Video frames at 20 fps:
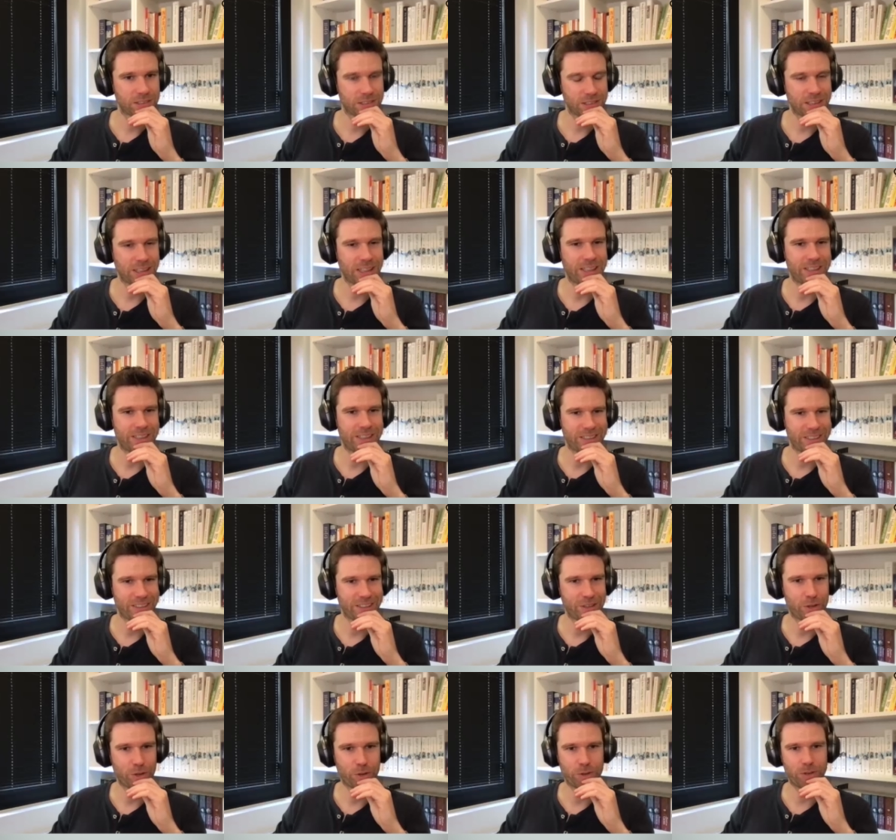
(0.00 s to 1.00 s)
Yeah.
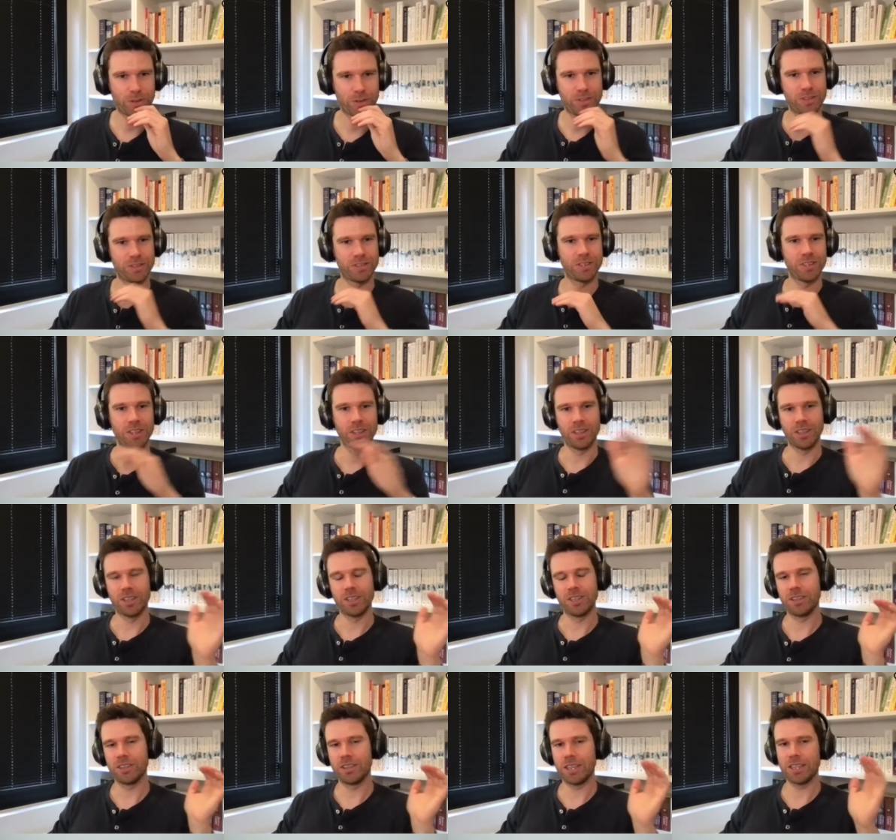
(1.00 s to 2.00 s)
So
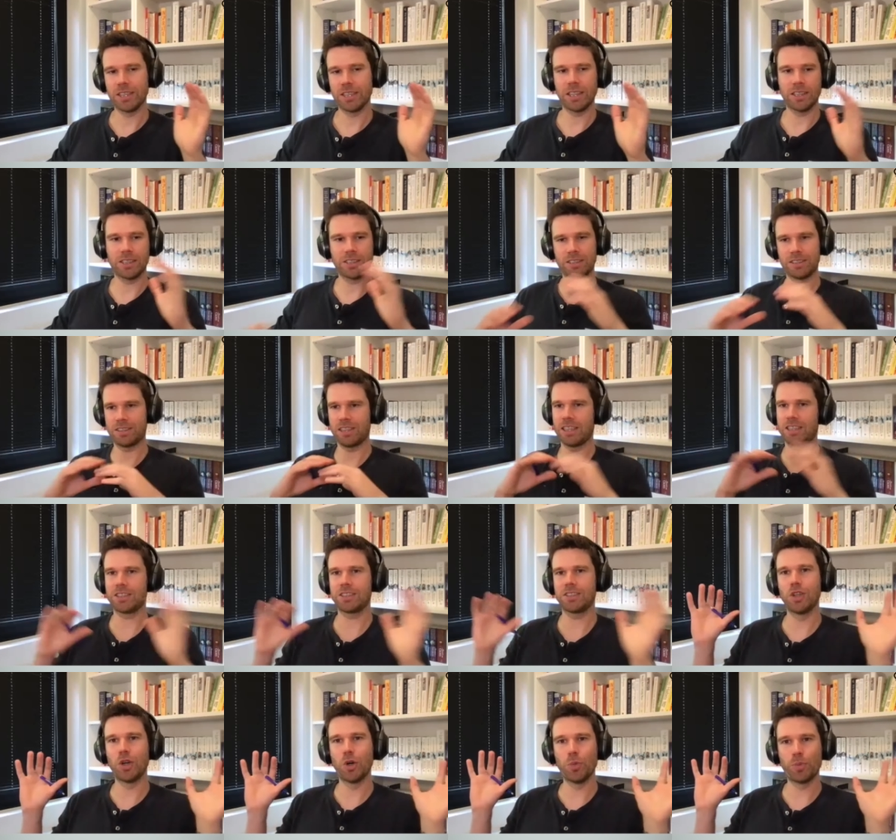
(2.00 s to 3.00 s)
you think
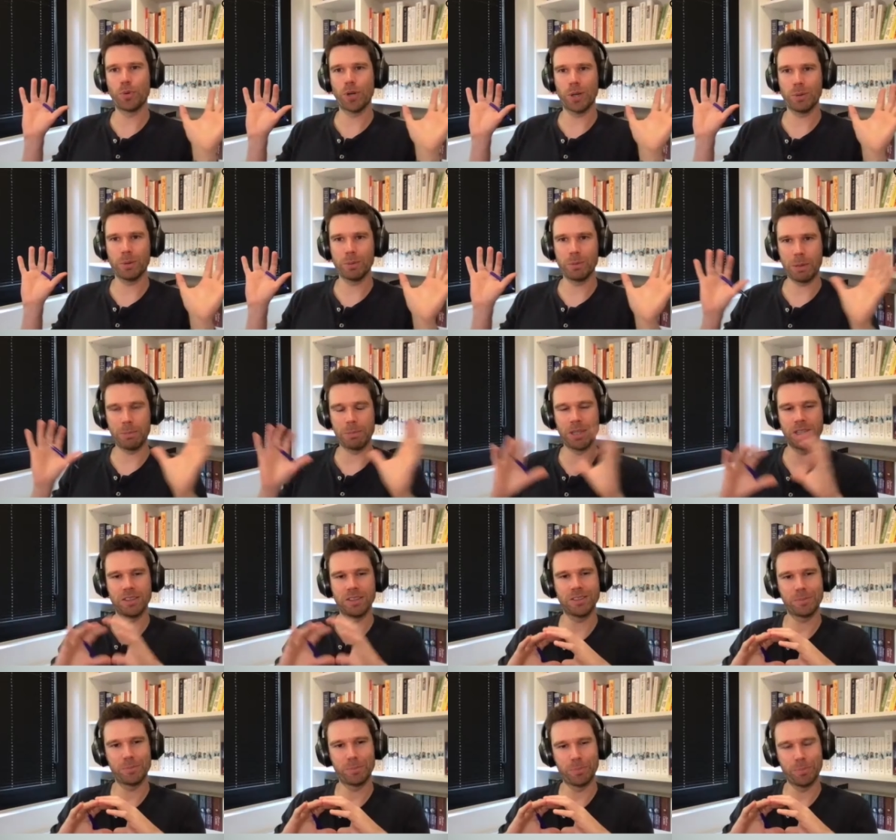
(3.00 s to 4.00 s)
that's no problem? I'm
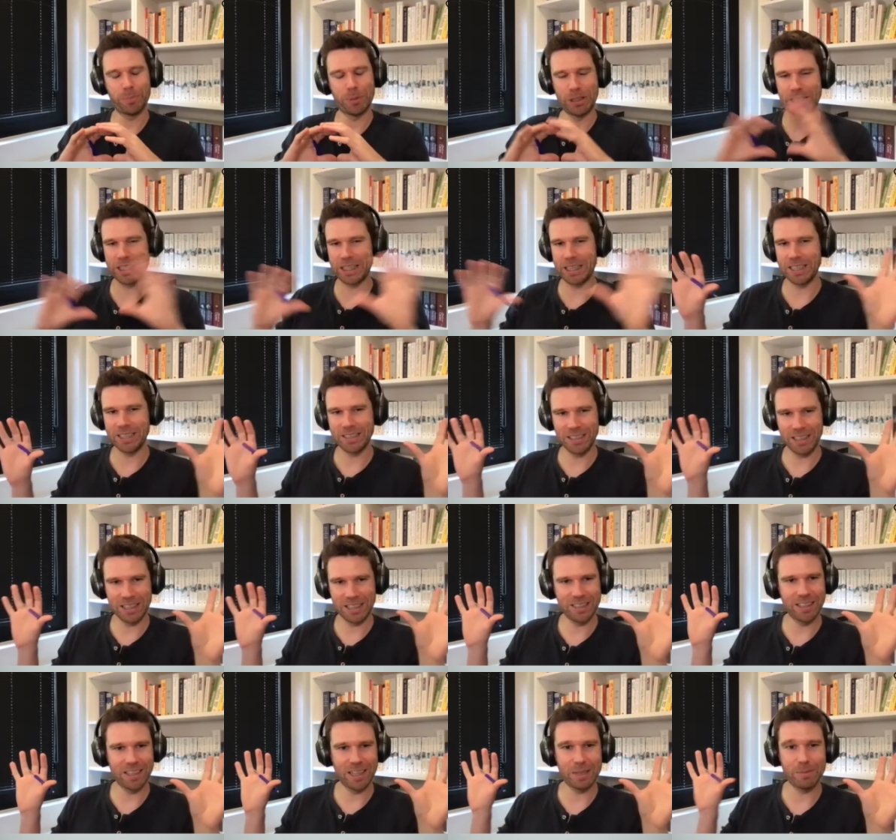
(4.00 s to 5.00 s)
not putting in
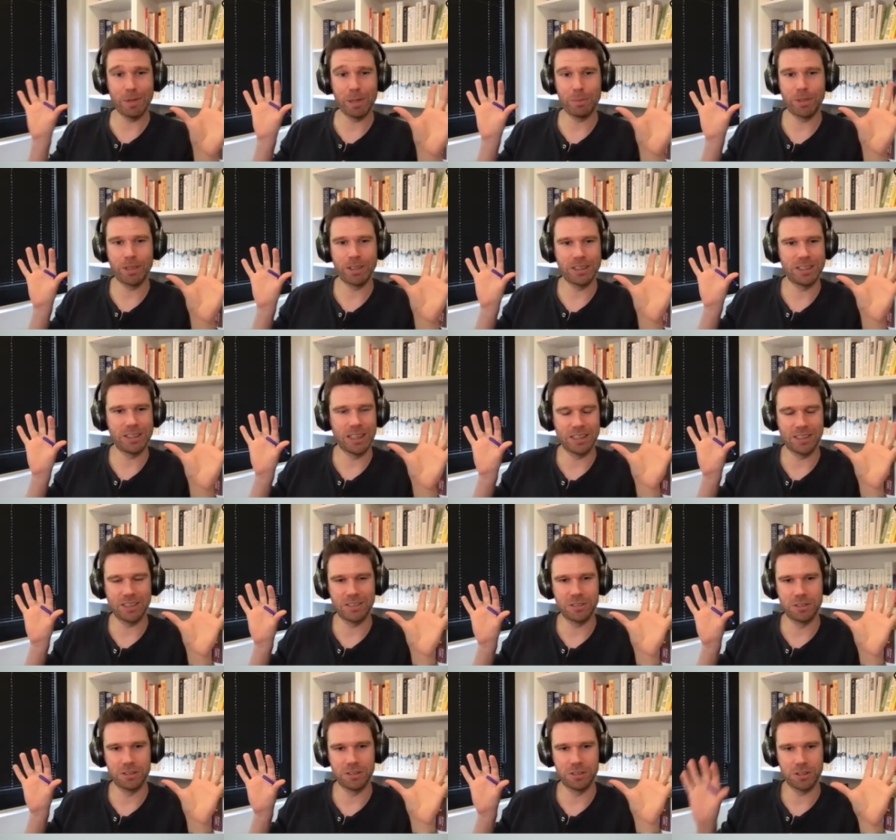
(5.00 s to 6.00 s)
anything in my body that
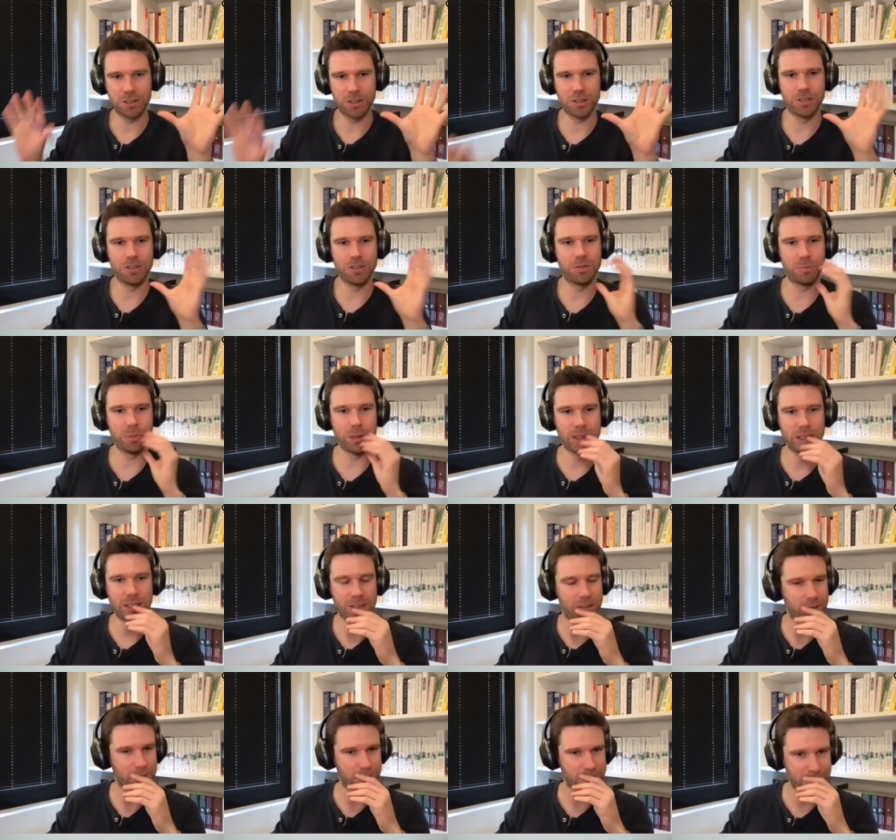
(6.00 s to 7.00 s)
shouldn't be there.